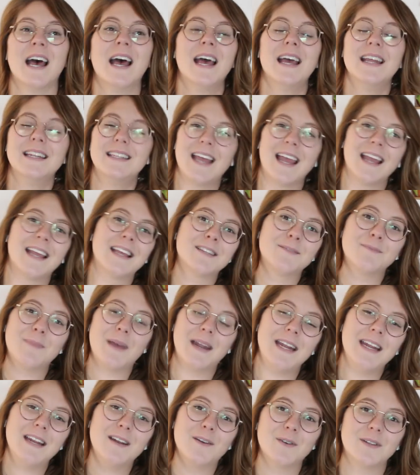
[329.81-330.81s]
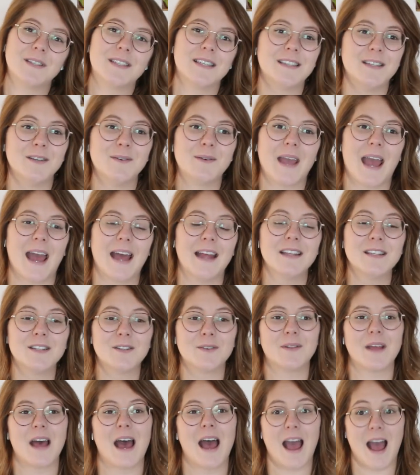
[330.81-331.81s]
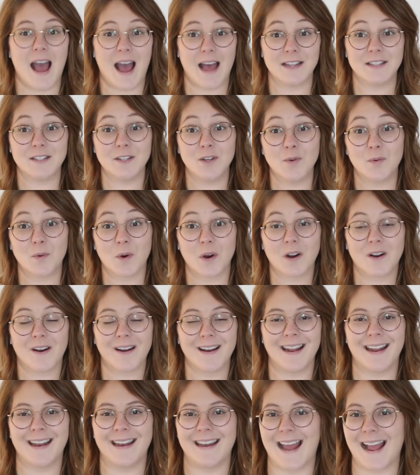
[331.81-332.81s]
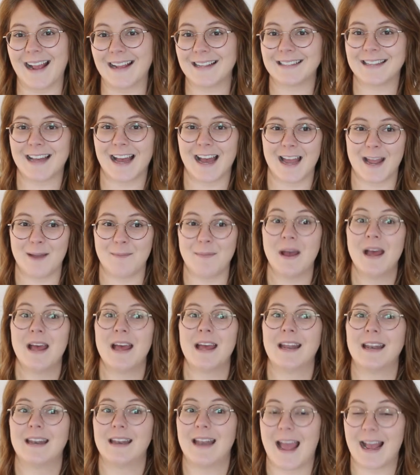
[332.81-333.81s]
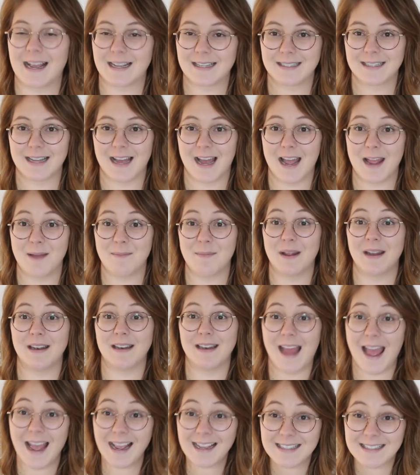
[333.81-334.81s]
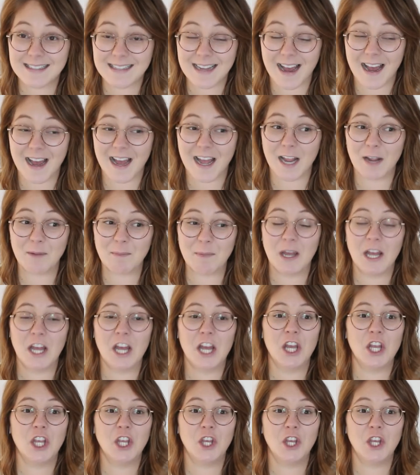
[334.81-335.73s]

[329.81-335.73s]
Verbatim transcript: Take as many notes as you can so that as you work on it next time, next time, next time,